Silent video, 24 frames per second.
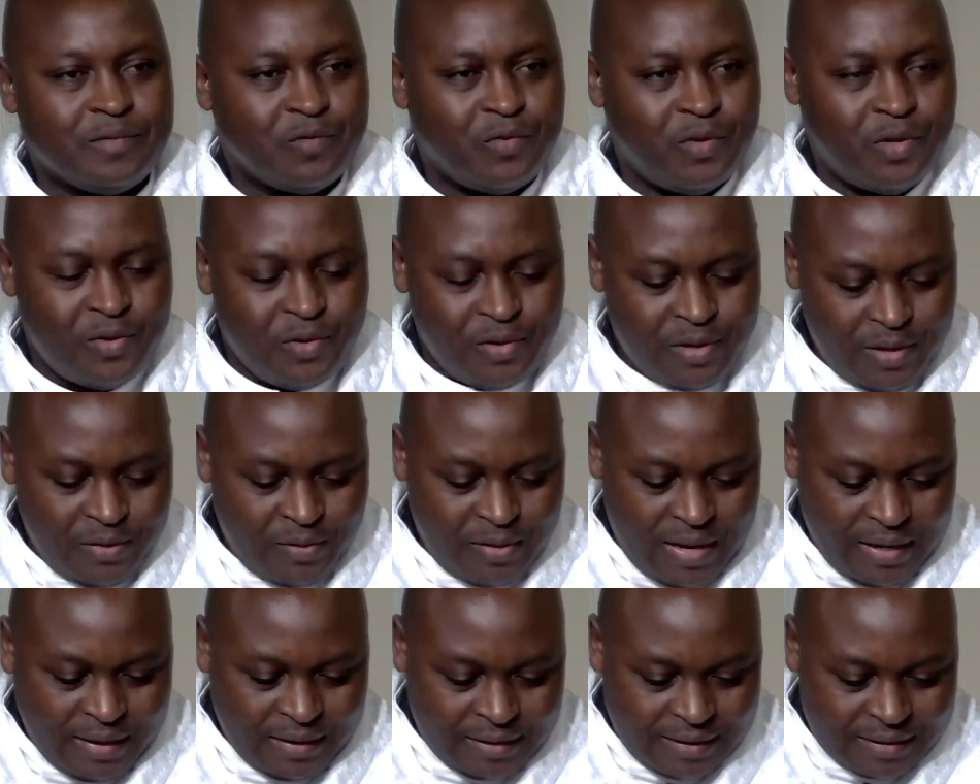You know, the
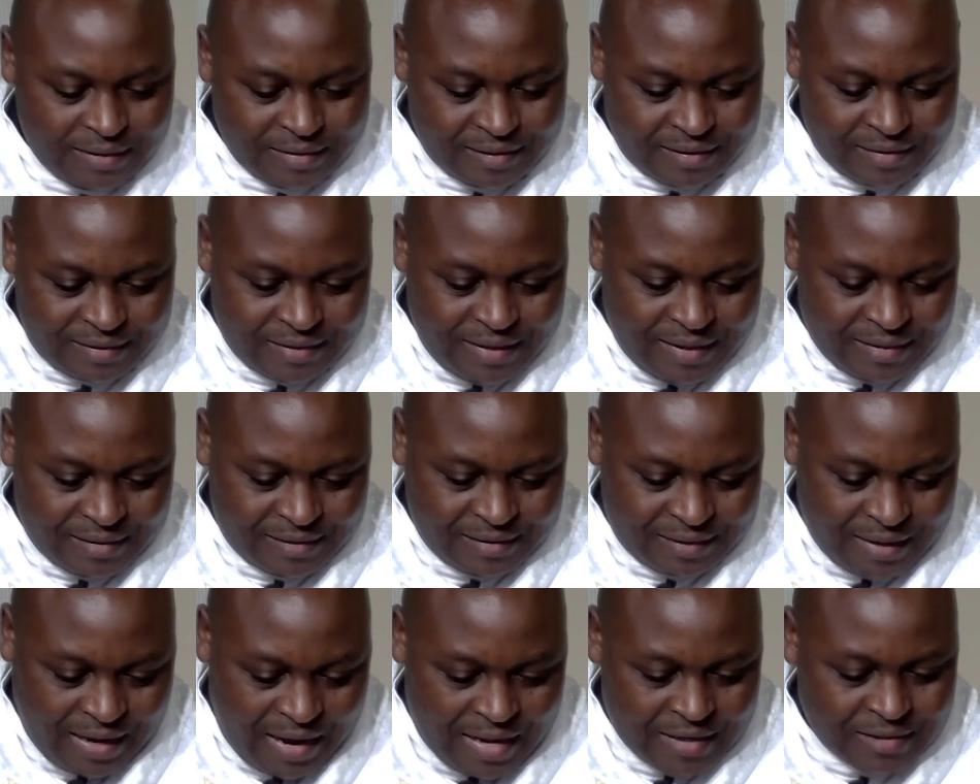United
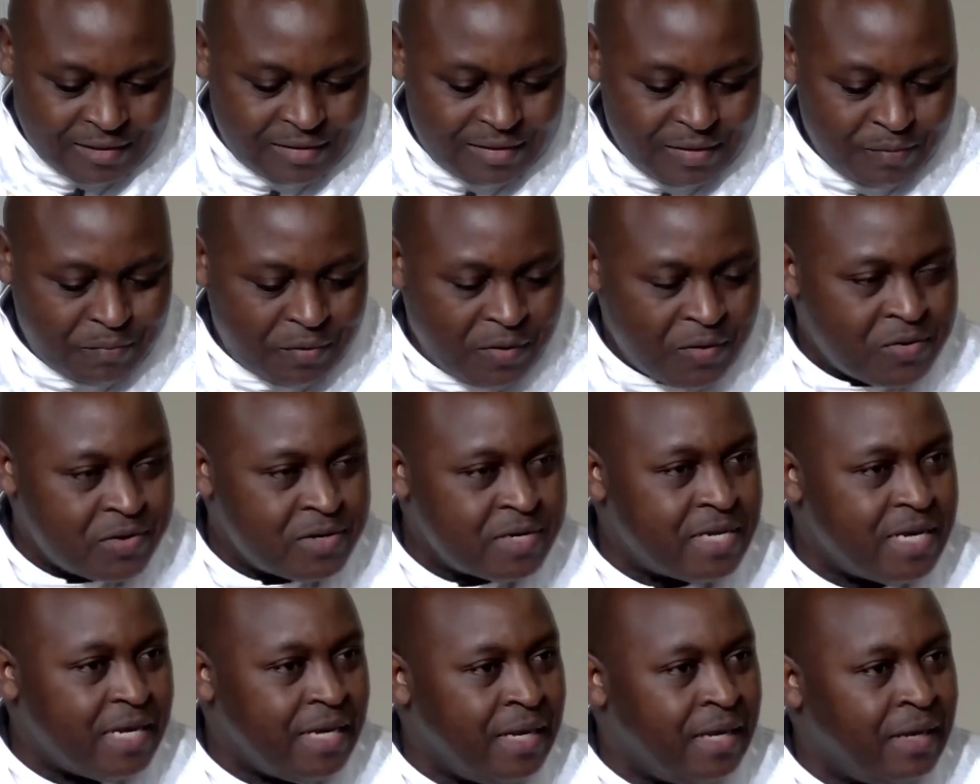States has the
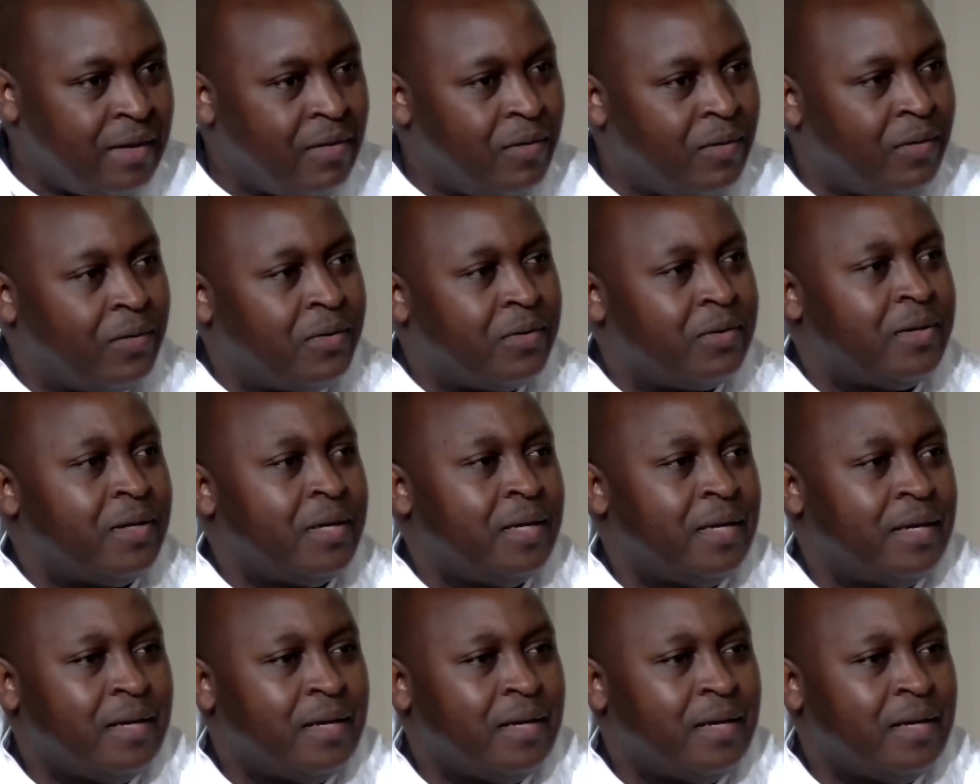bald eagle,